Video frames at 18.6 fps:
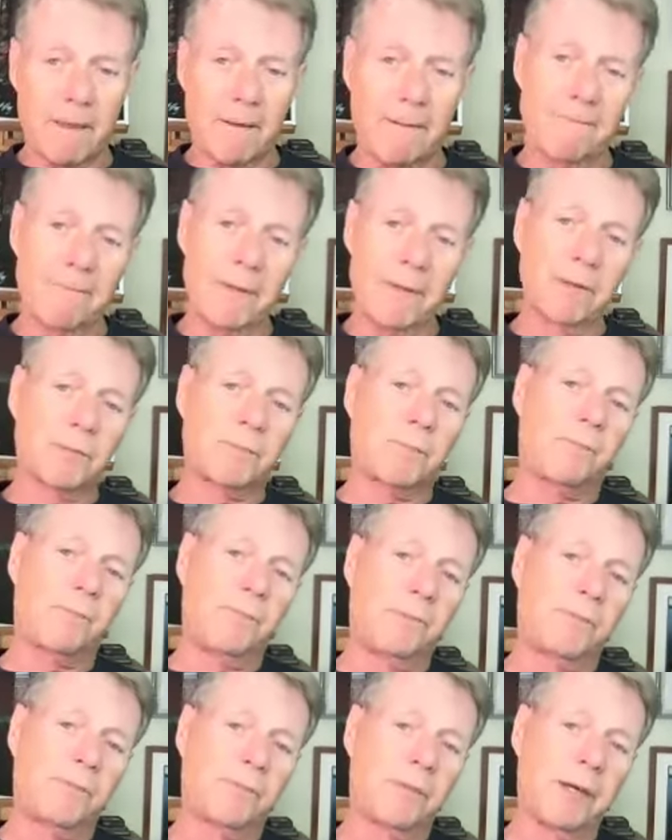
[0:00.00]
He's
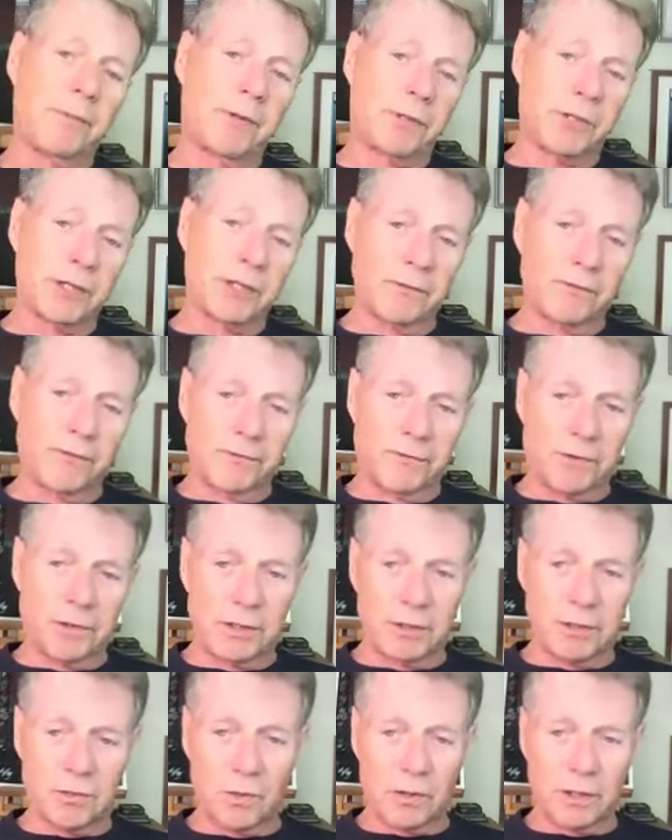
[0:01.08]
maybe 10 or
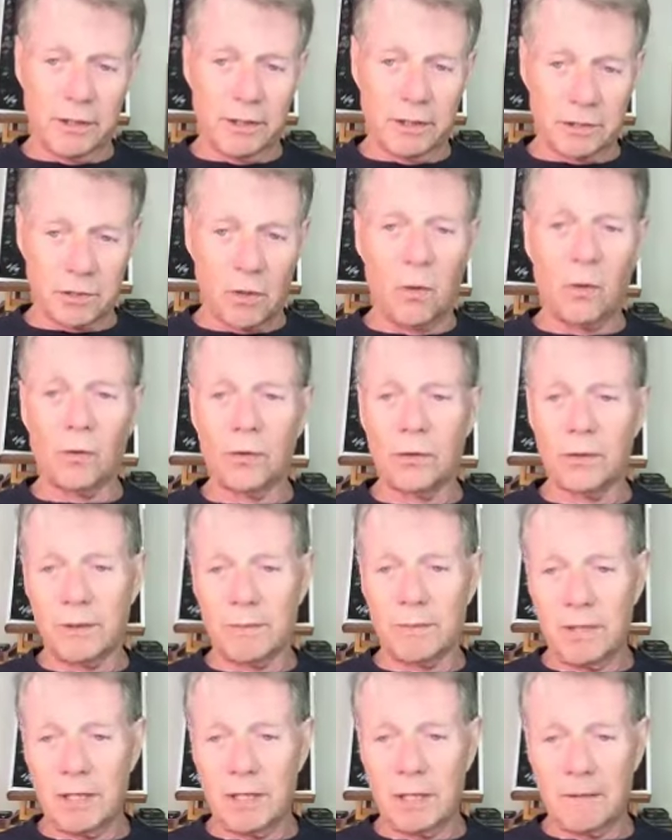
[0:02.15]
15, 20 years older
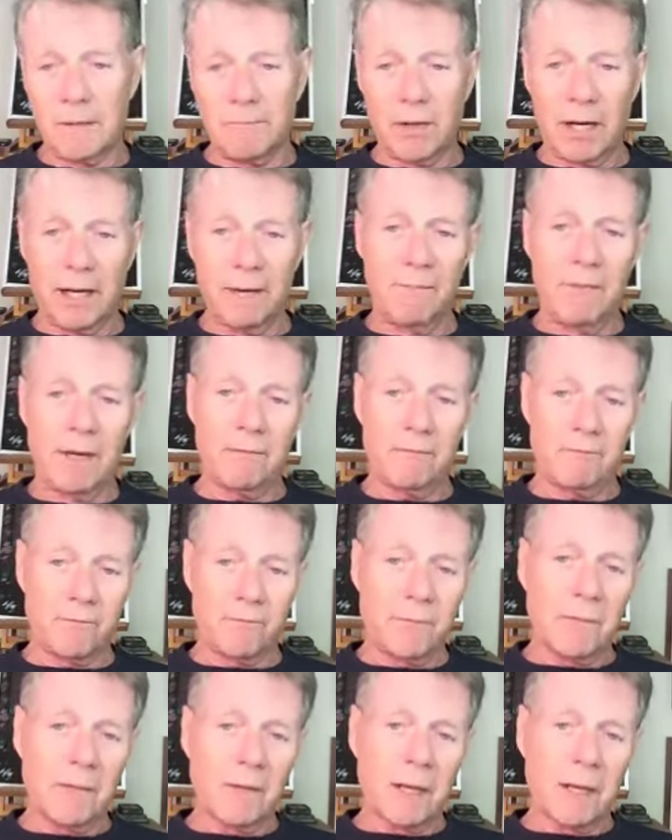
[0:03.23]
than me, but I met
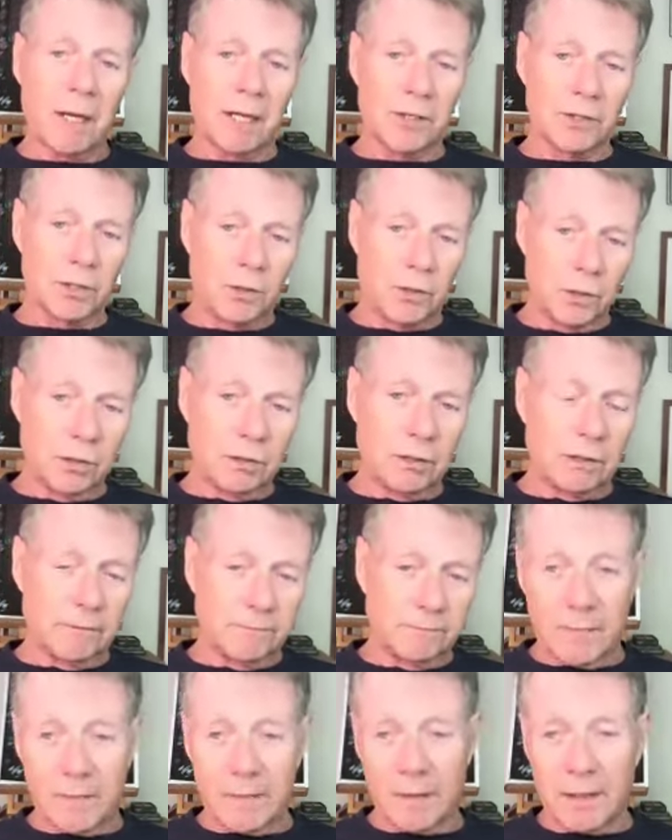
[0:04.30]
Kasakura
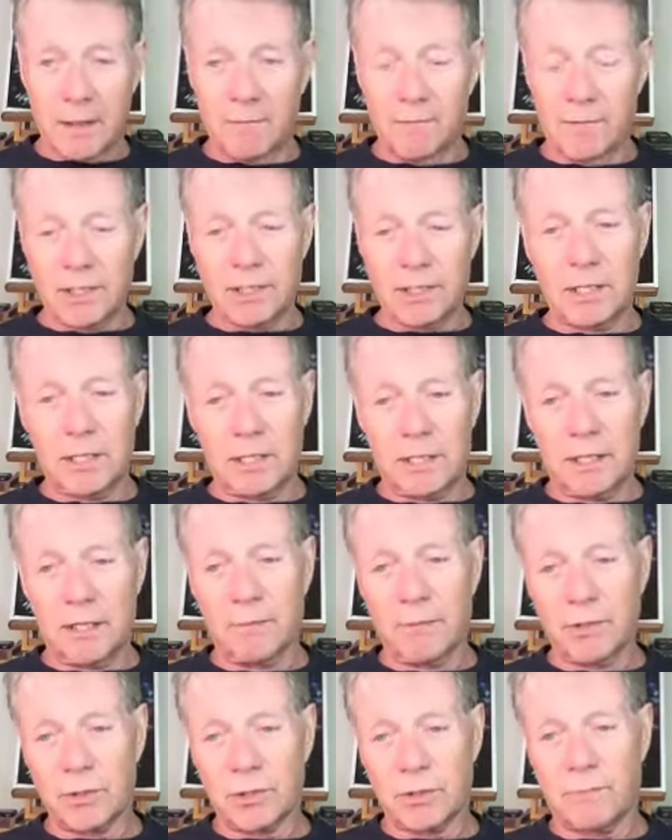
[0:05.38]
and visited
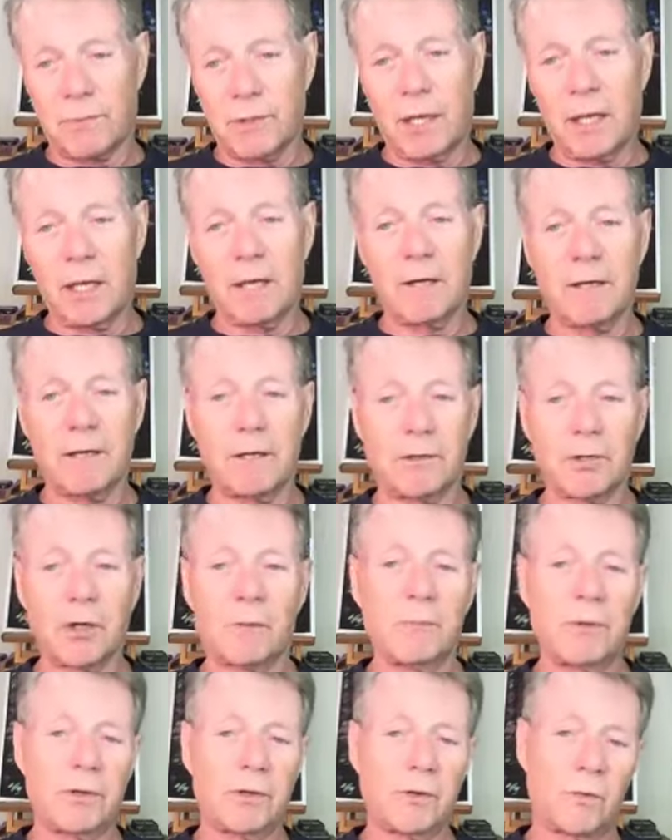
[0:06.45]
him in Japan. And he
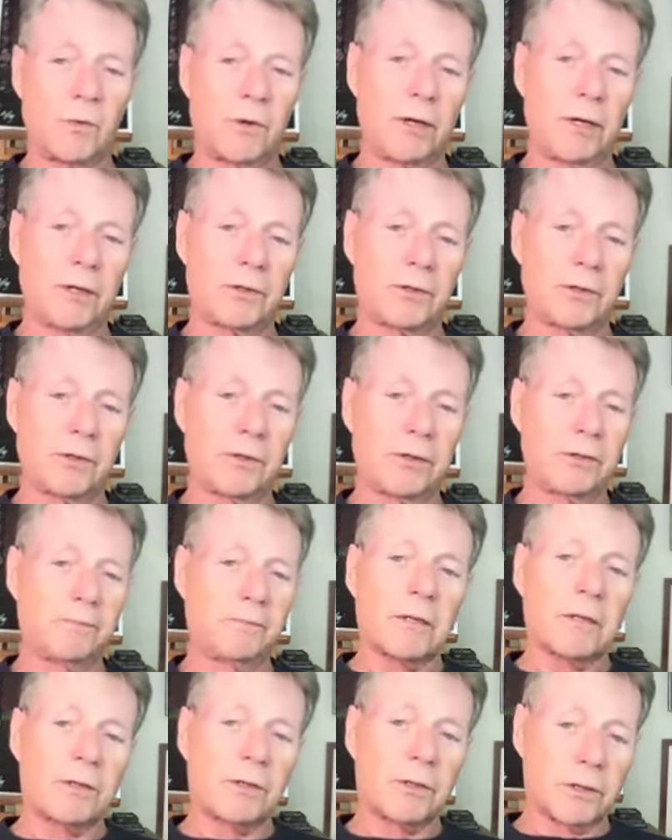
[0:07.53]
took me to
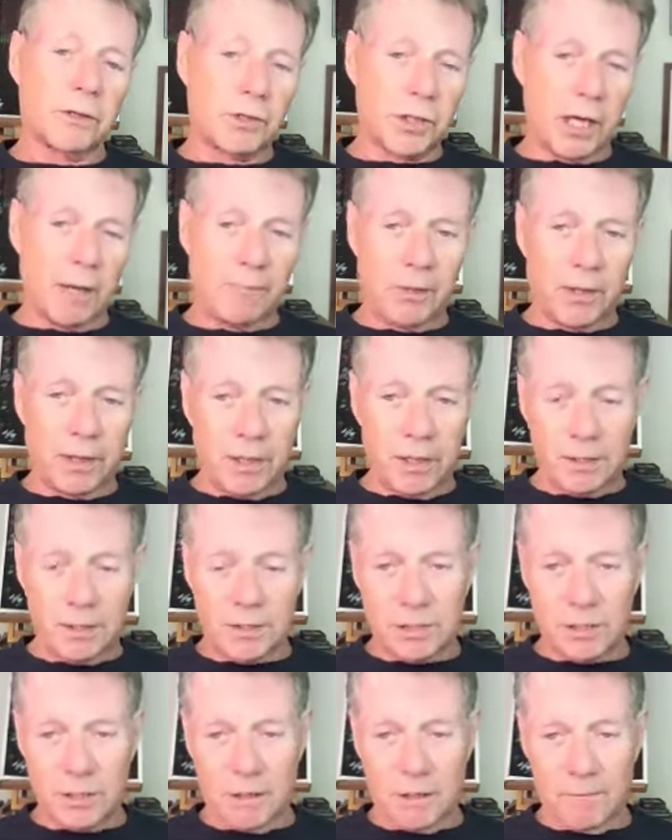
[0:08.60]
the
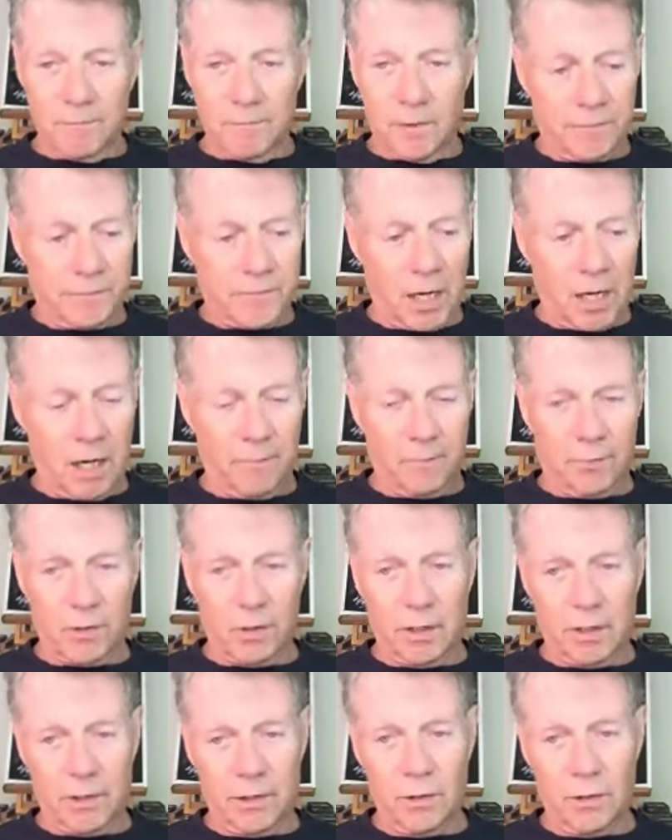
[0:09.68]
Japanese
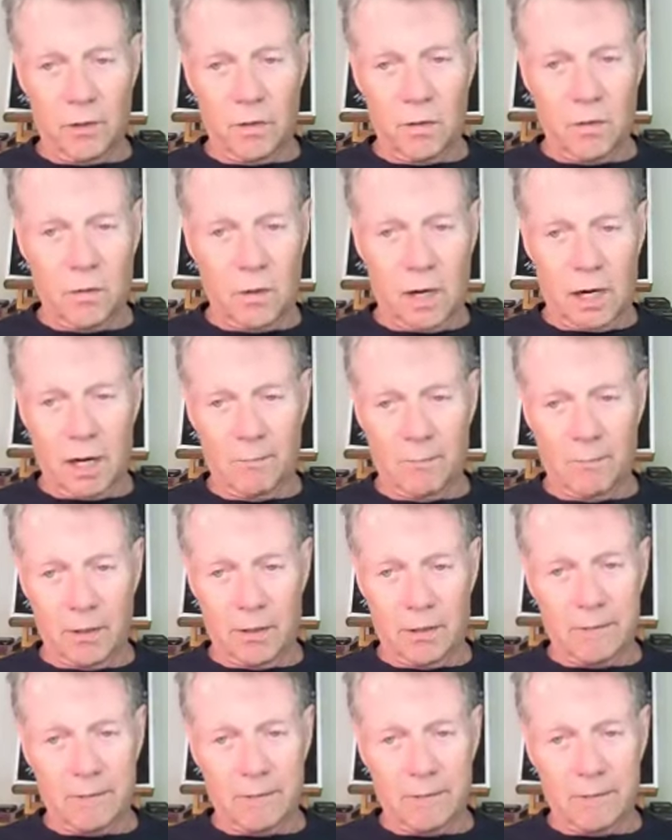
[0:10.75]
opera, No opera,